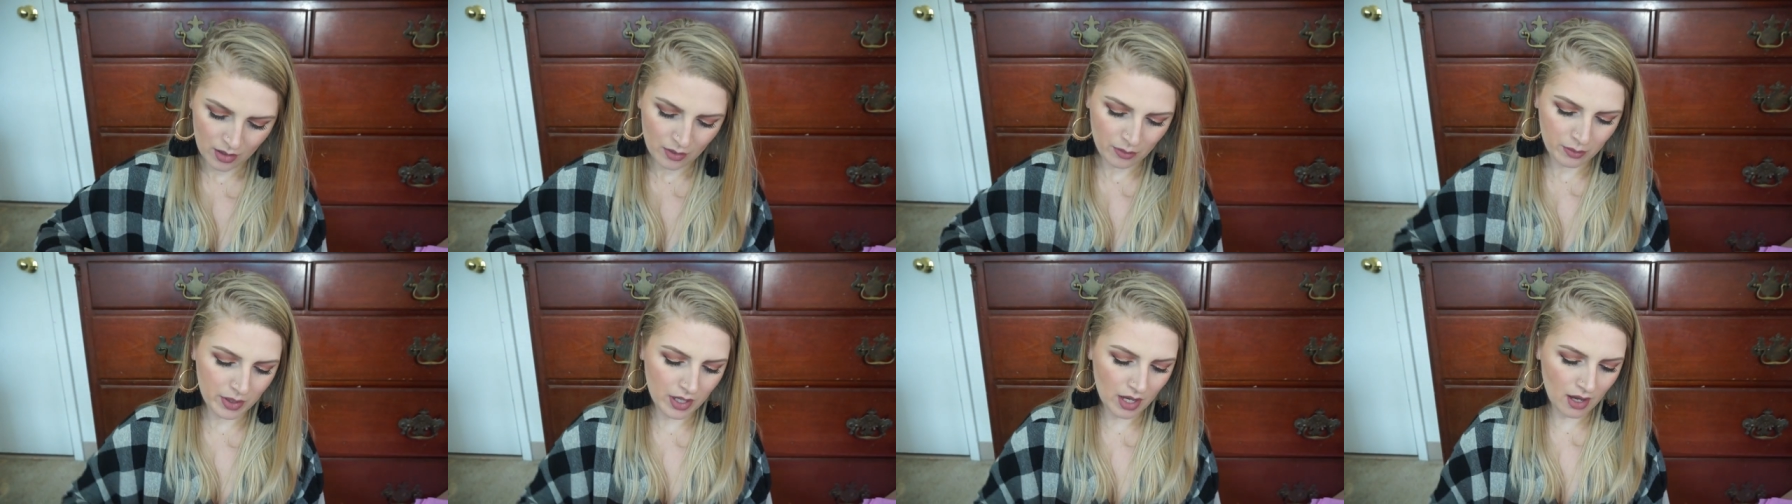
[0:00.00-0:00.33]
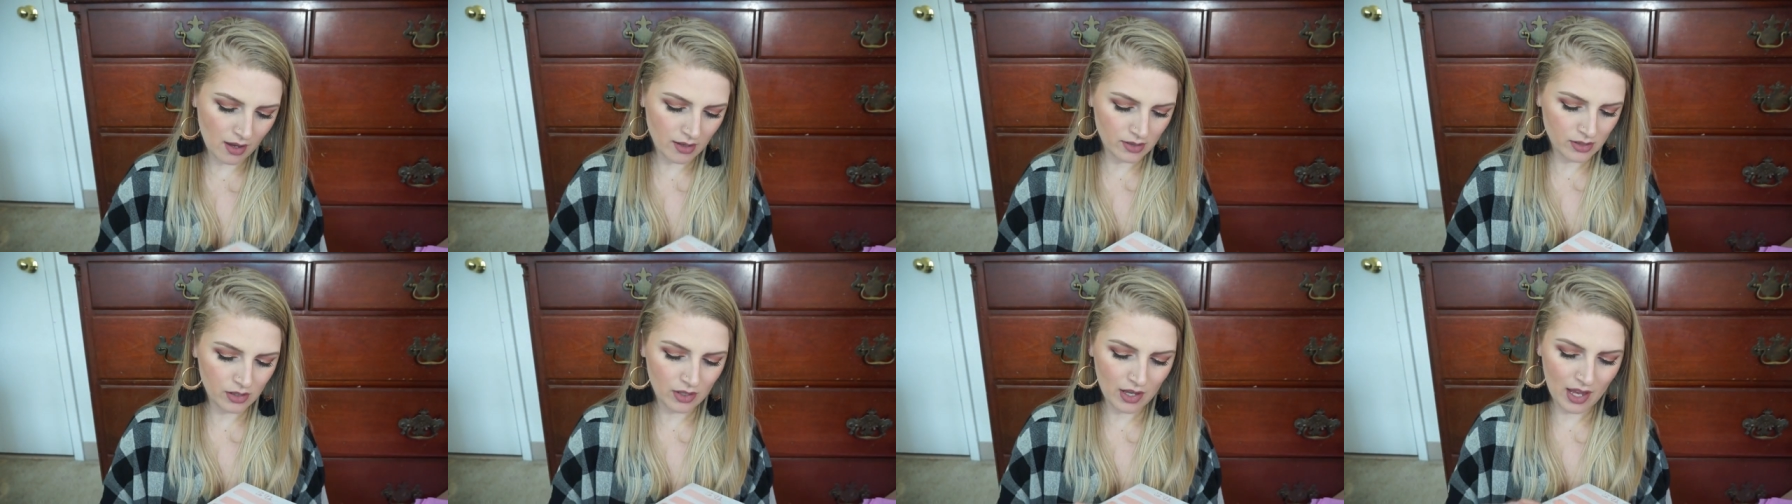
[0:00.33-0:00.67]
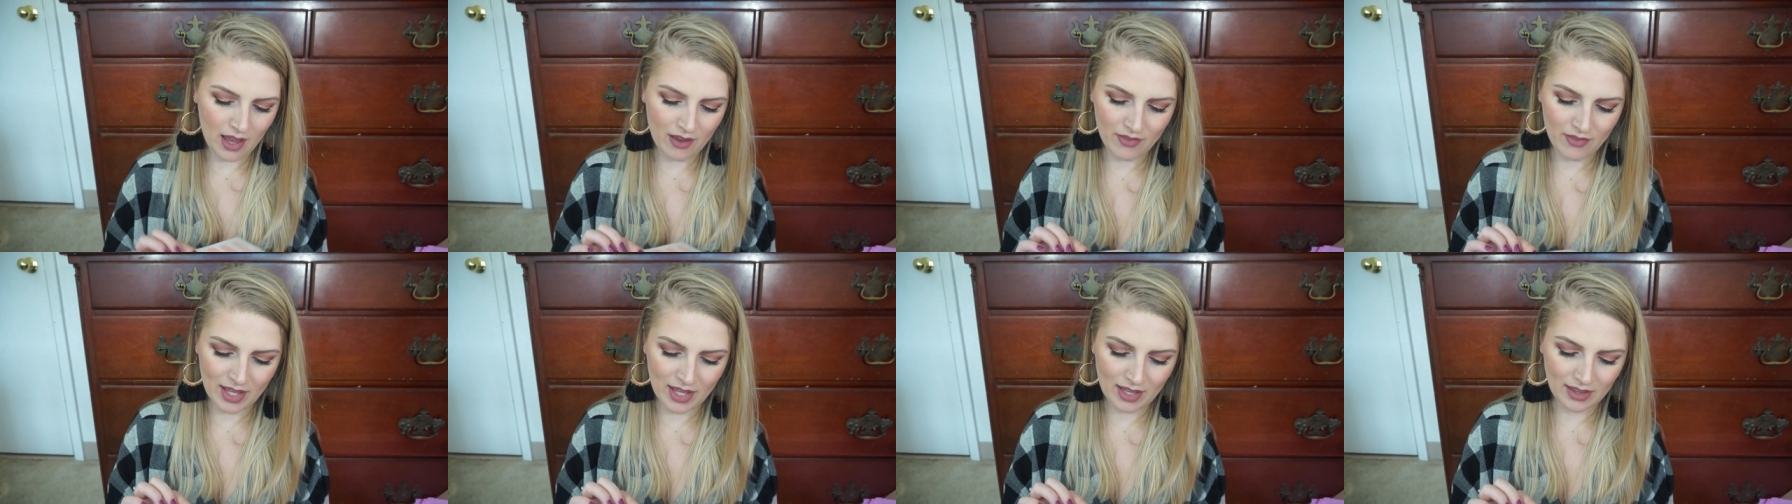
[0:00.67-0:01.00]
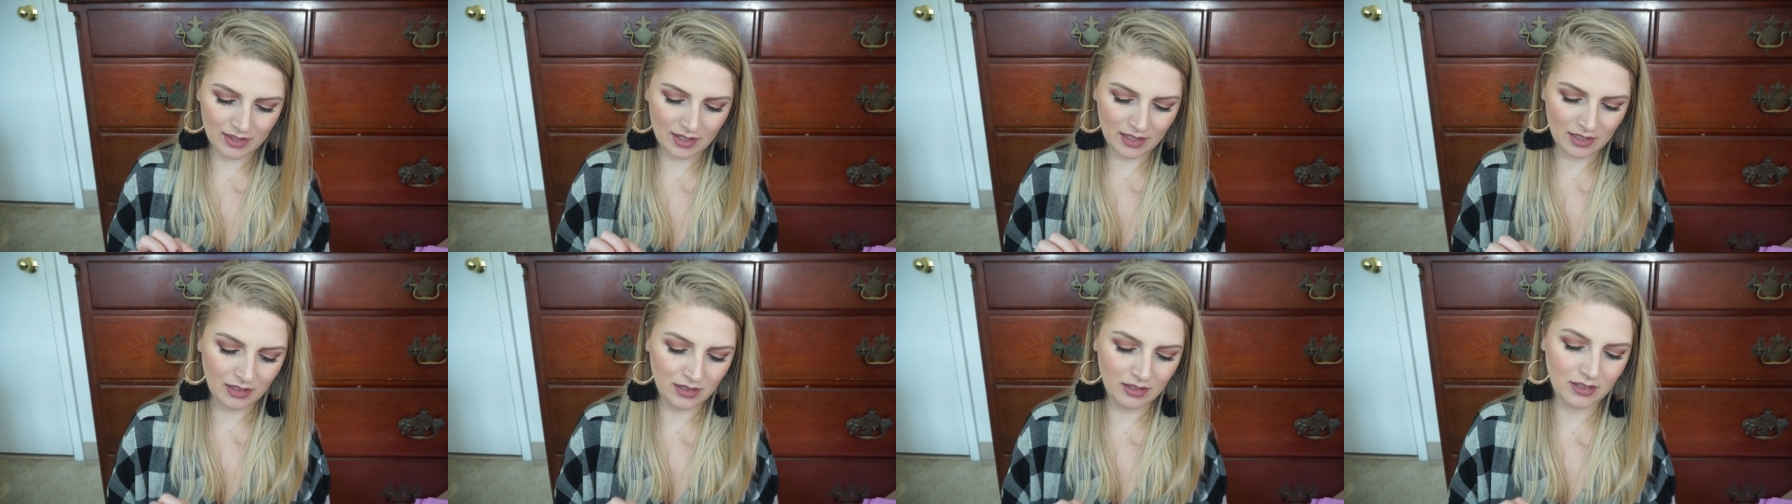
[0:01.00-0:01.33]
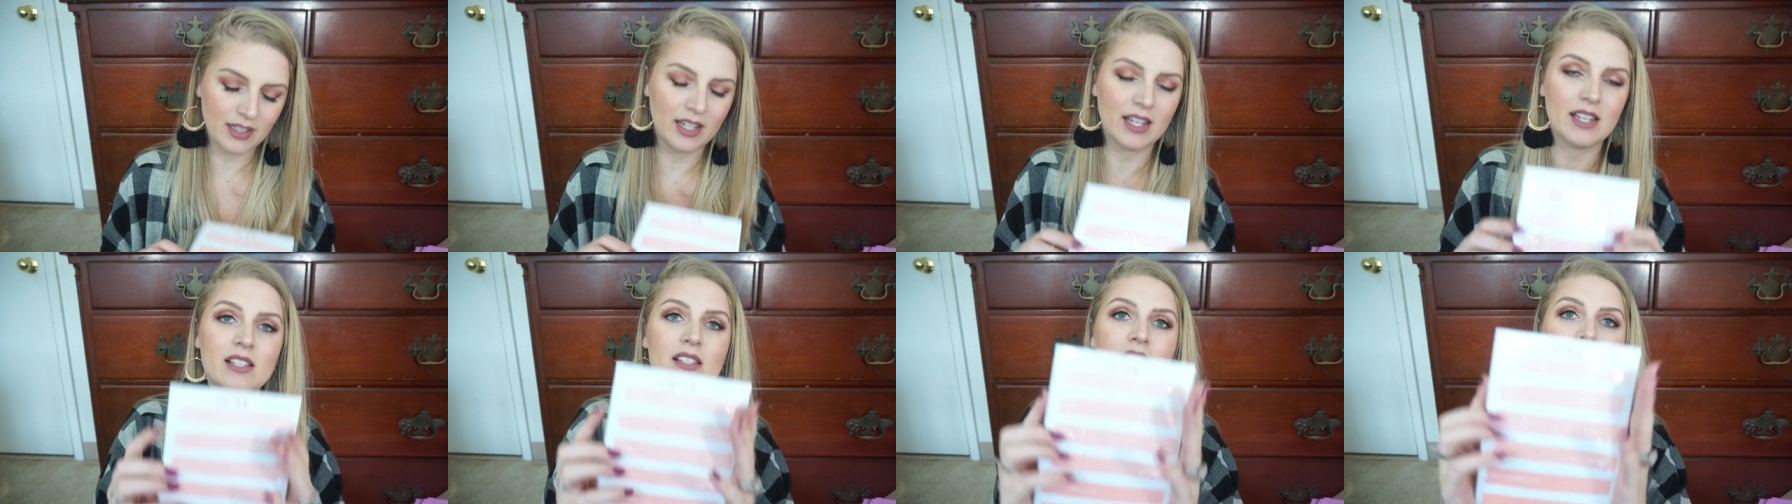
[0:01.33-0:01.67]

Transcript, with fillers: we also have a little list